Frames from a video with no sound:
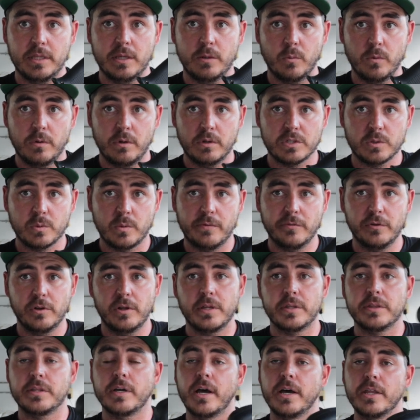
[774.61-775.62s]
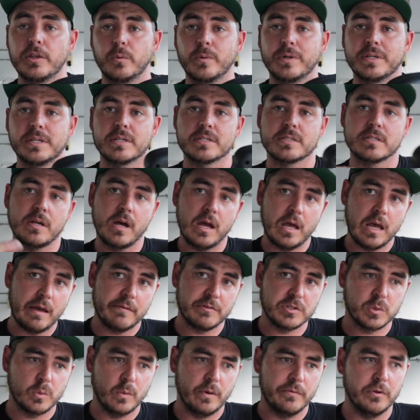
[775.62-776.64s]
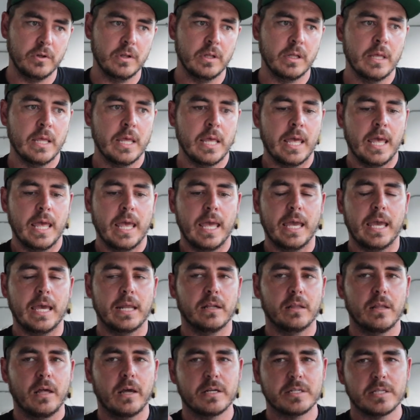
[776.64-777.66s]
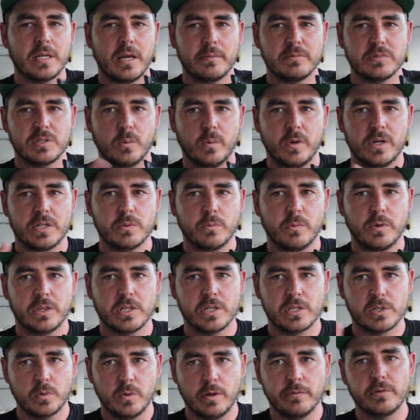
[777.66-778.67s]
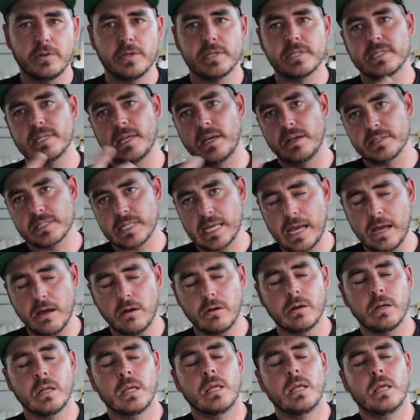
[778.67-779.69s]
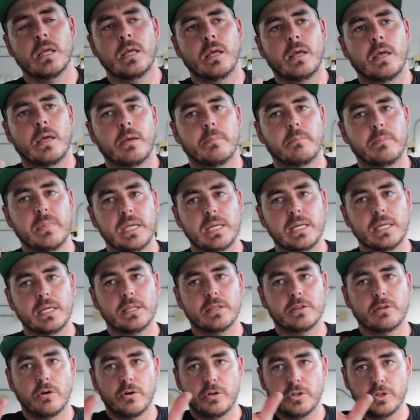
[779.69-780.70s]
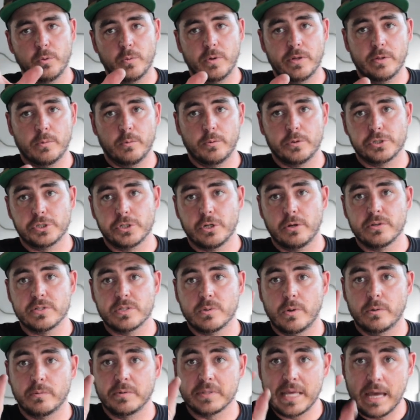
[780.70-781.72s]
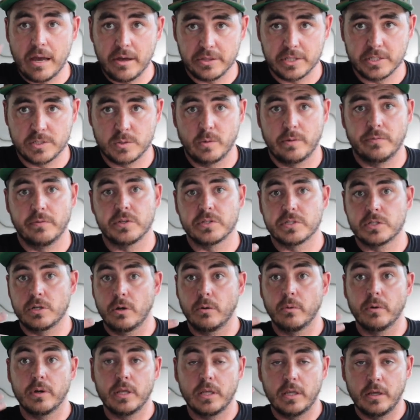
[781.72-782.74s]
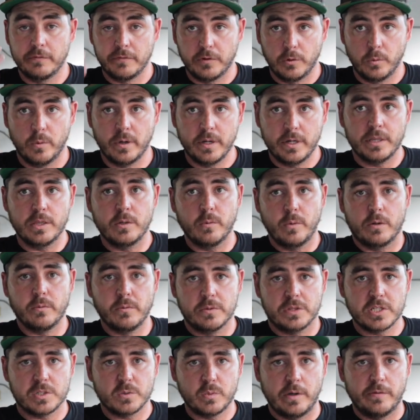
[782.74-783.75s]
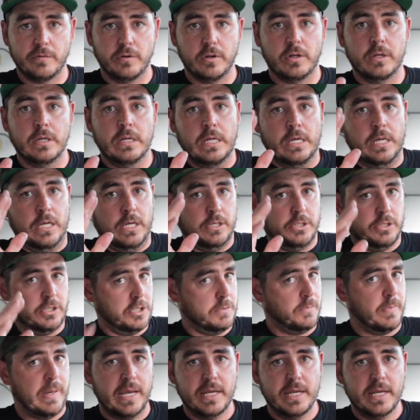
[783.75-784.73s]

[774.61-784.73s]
the swivel. The other one does not have a swivel. And a lot of times the one with the swivel sells out, meaning the only one that will show is the one without the swivel. So if you're wanting the one with the swivel, just